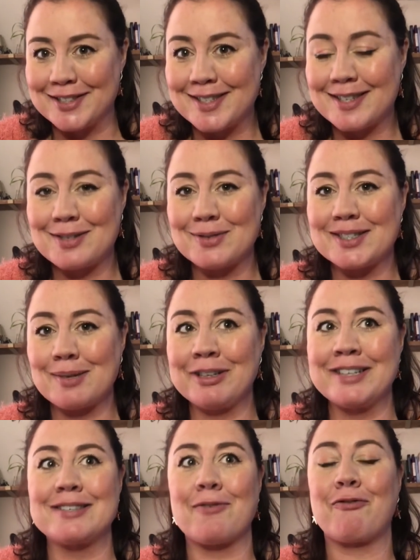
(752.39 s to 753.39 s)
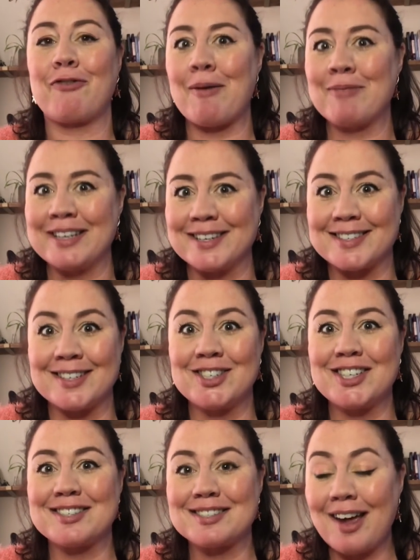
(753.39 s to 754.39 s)
This is not someone that is a feminist. And
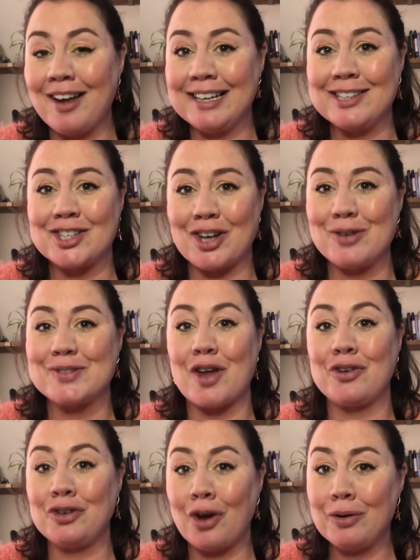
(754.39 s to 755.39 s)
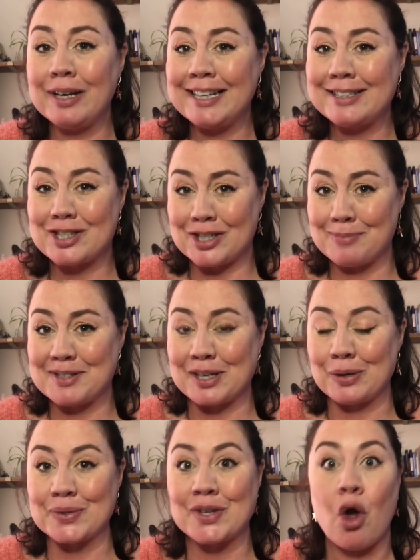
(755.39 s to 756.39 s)
she certainly shows no leadership
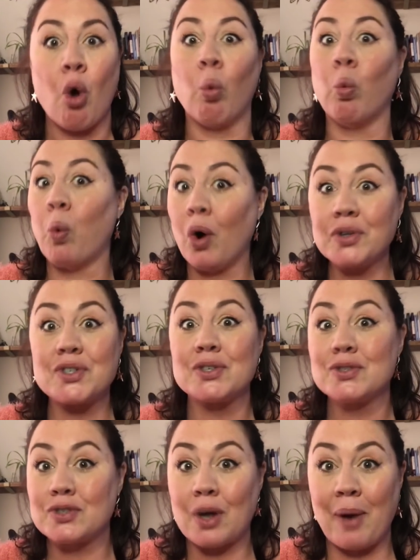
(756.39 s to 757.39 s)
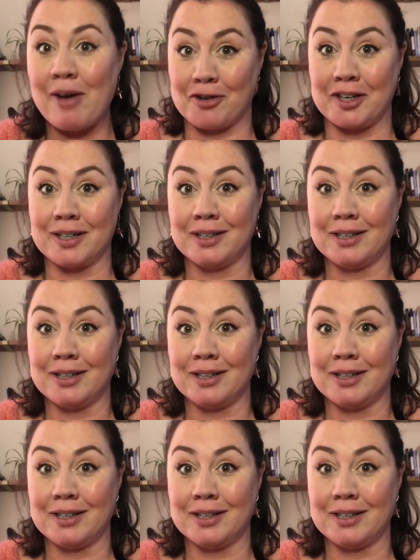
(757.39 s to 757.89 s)
skills whatsoever.